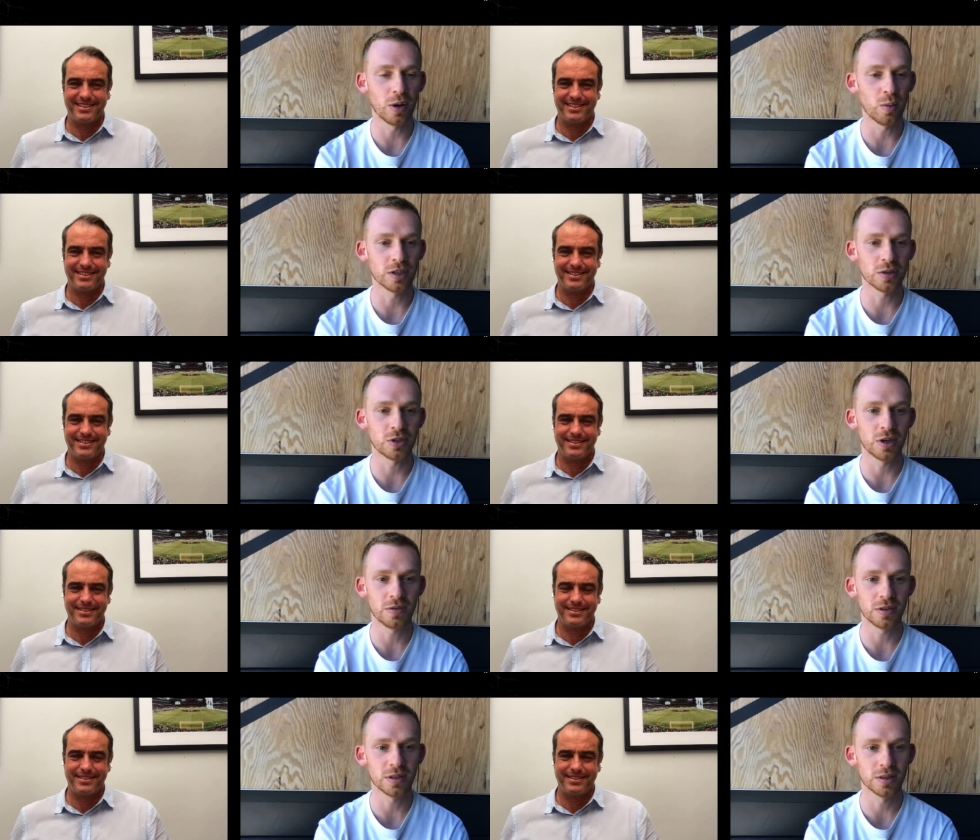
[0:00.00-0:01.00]
Speaker 1: and win some
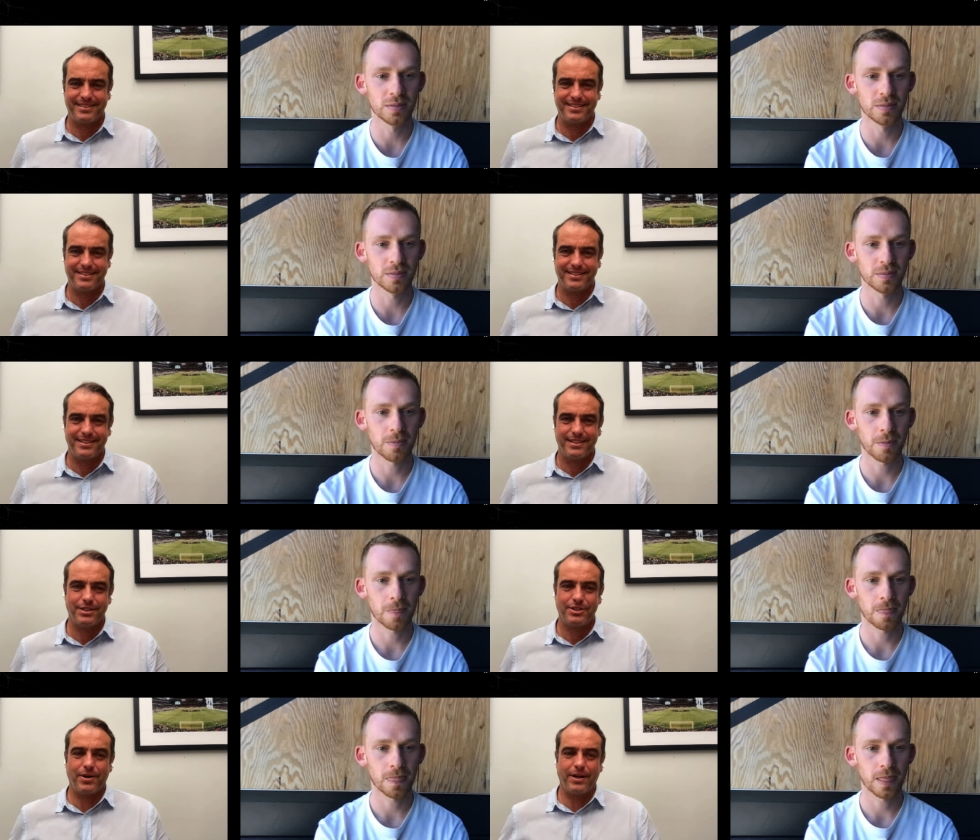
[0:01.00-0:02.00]
trophies.
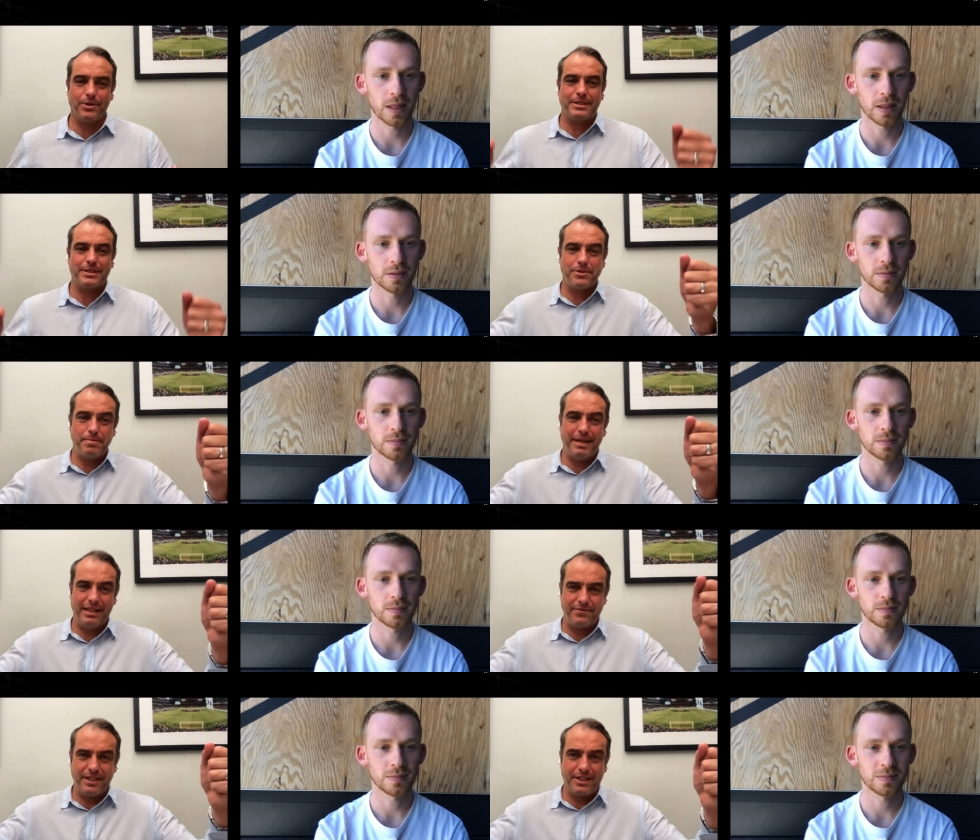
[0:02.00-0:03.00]
Speaker 2: Sorry, Luke, that was
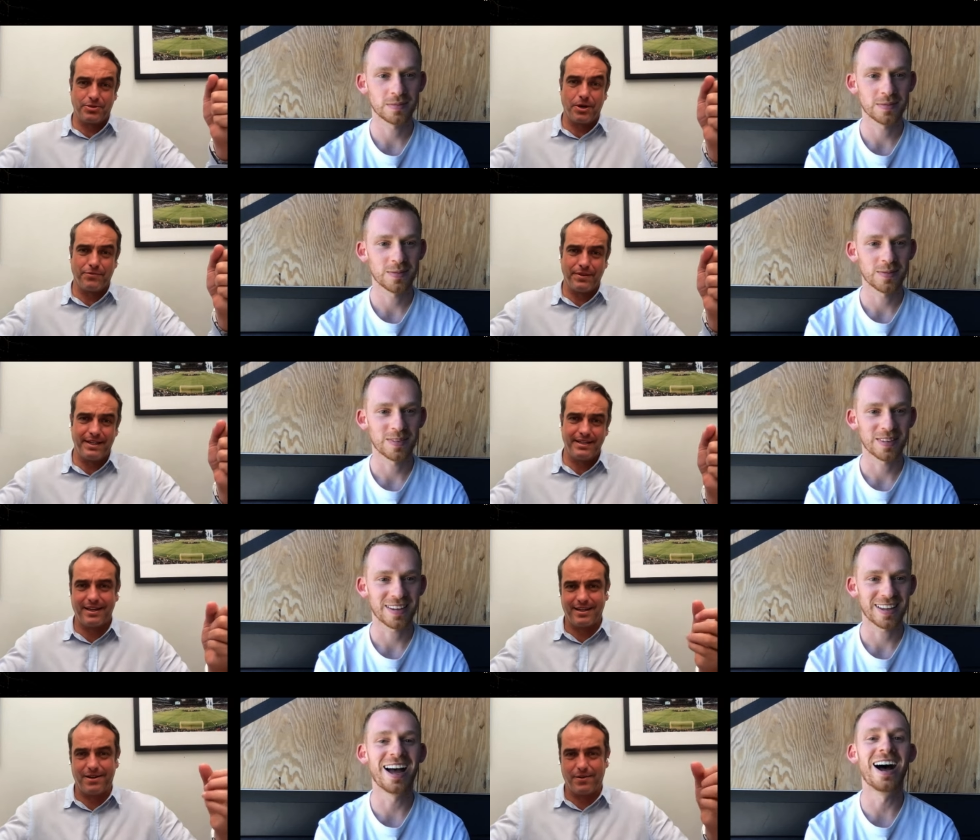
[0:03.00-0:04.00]
me lifting a trophy.
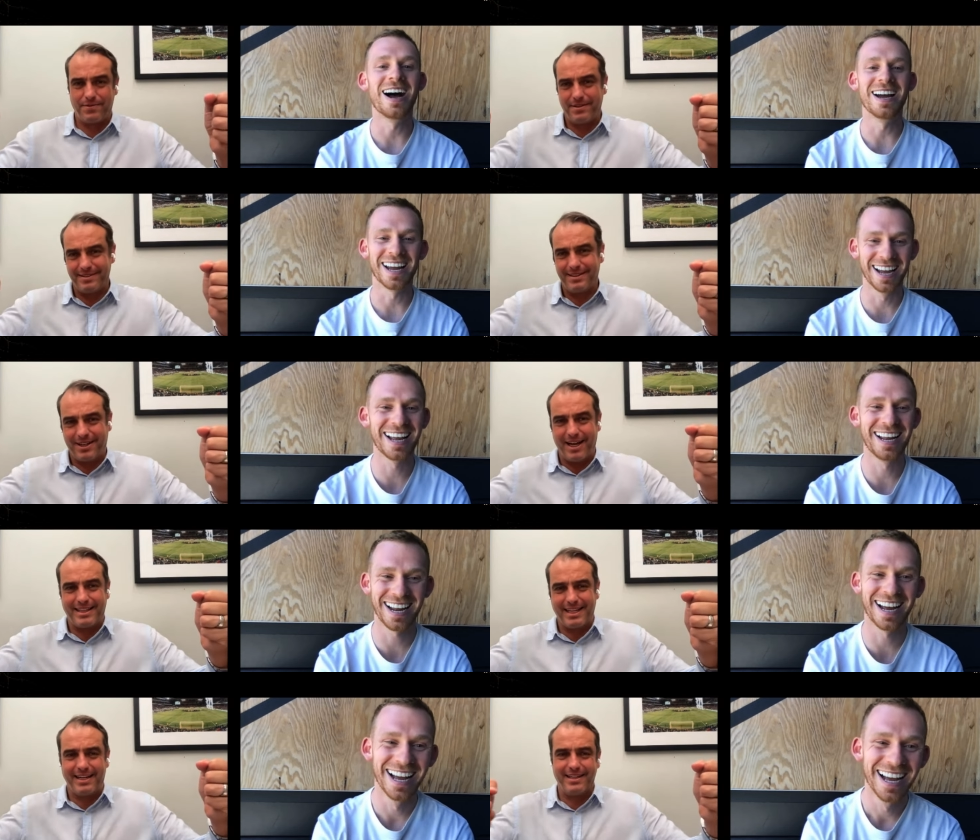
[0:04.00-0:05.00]
Uh, ah, yeah, you
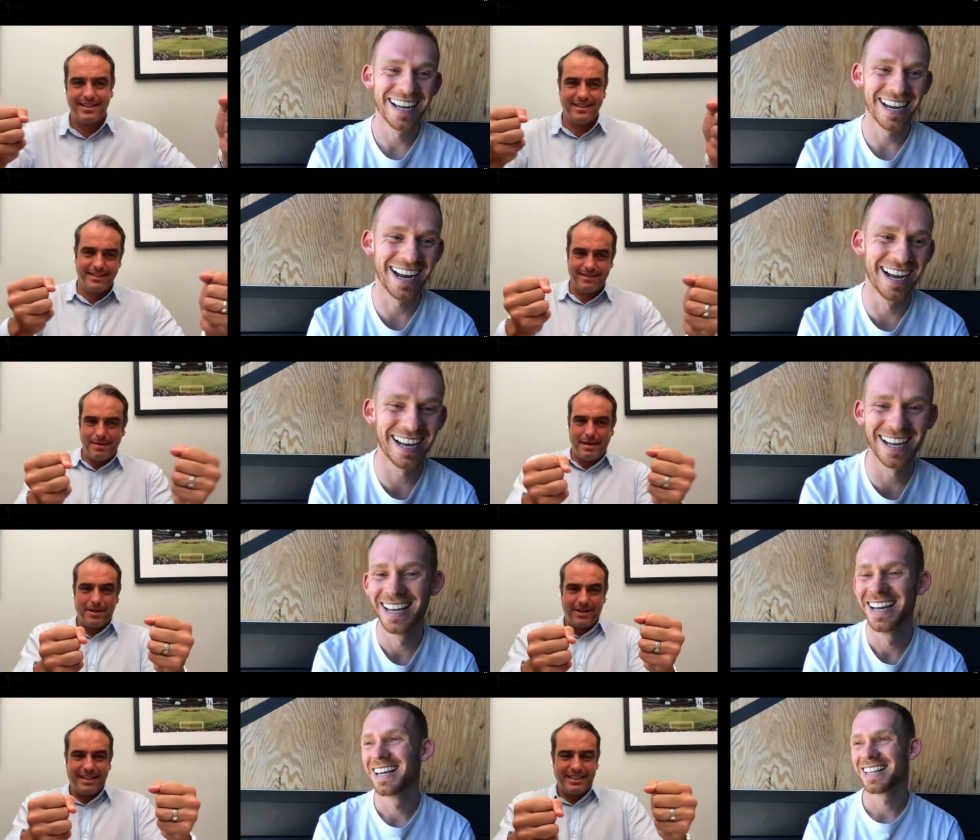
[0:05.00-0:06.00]
got that. Yeah,
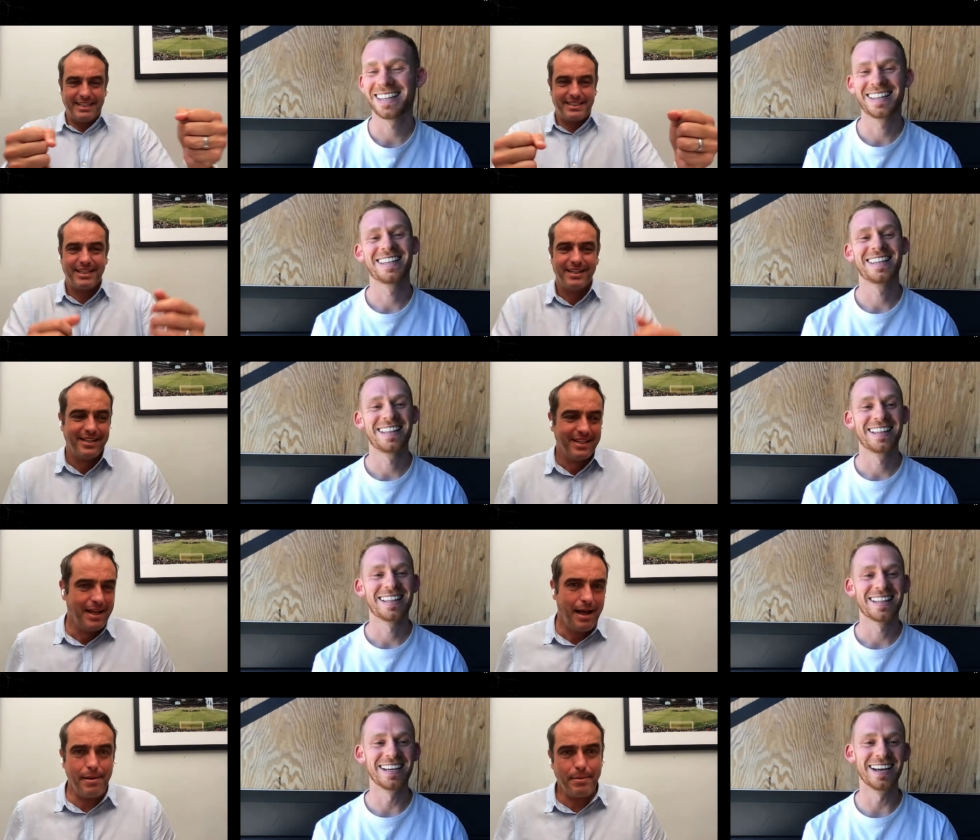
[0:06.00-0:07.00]
maybe I'll go like this.
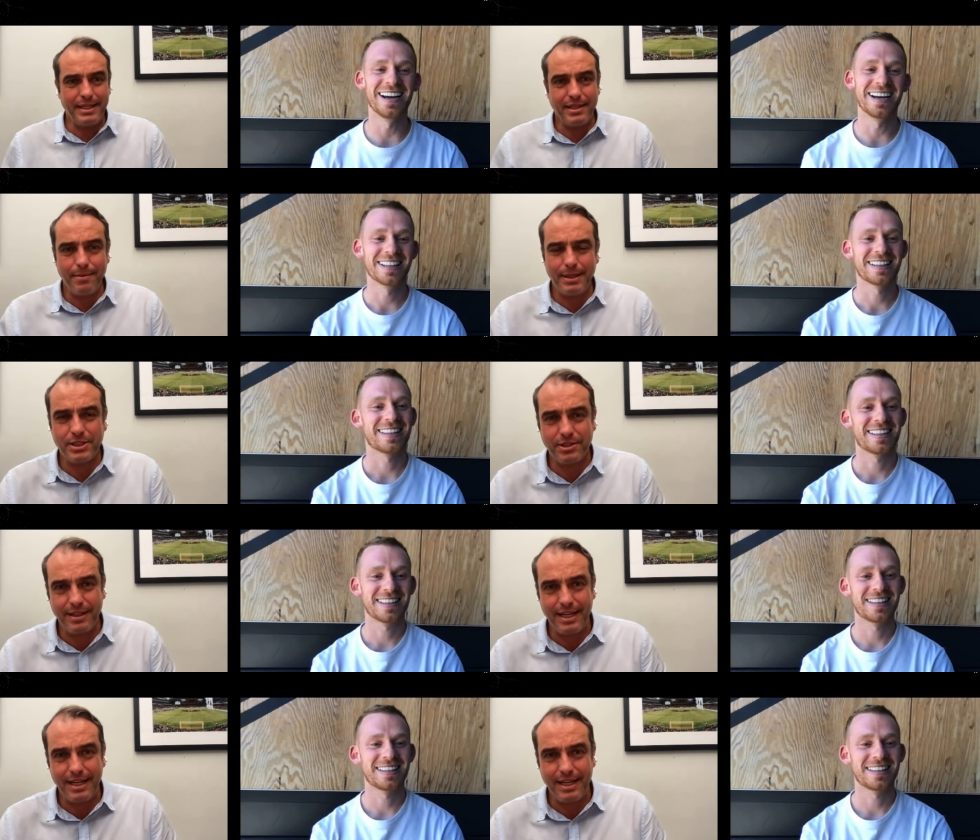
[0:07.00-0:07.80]
Speaker 1: Yeah. I mean,
Speaker 2: that, that's